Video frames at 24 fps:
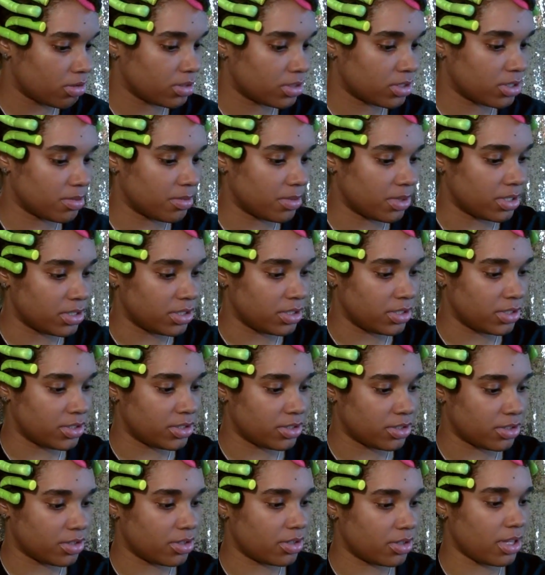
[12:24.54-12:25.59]
some
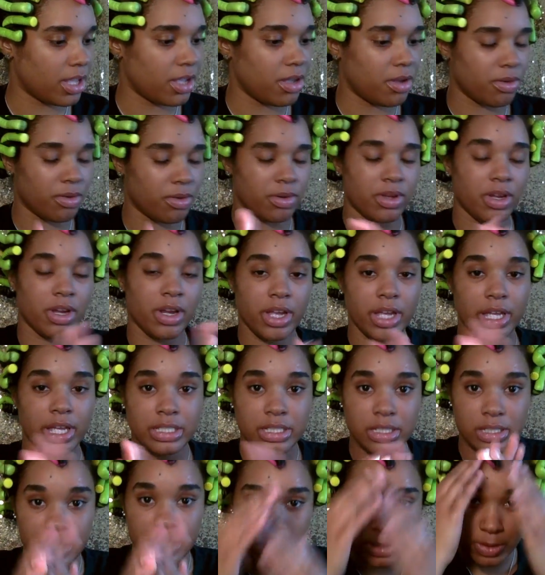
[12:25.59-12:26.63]
conditioner like on your
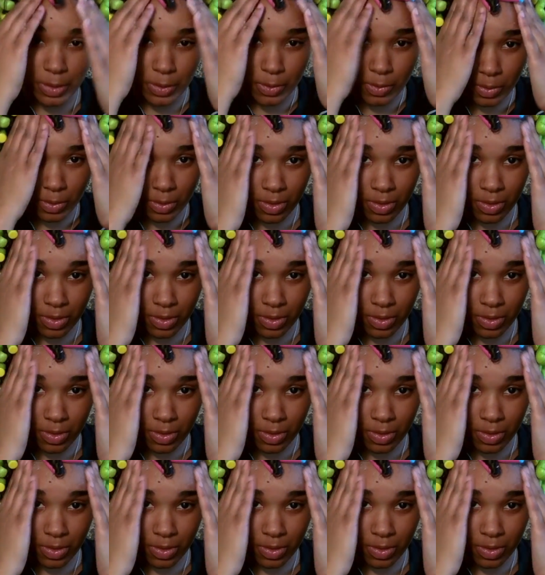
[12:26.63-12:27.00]
edges too.